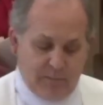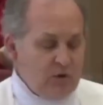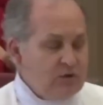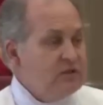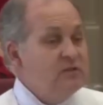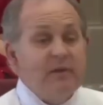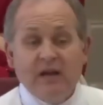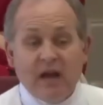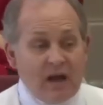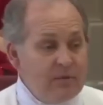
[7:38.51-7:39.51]
persons may
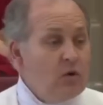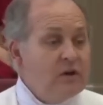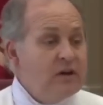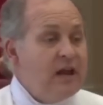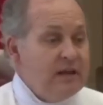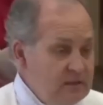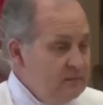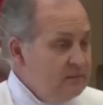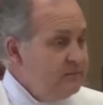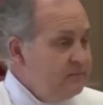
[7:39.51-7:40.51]
not be ordained.
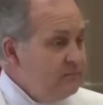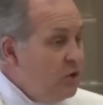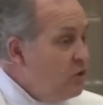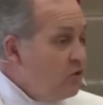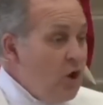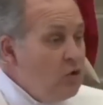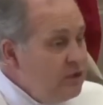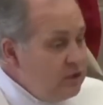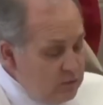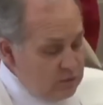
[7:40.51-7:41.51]
Those are the
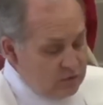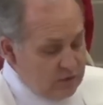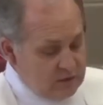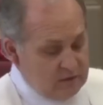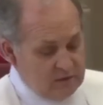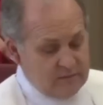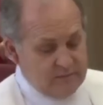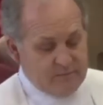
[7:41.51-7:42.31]
only two restrictions.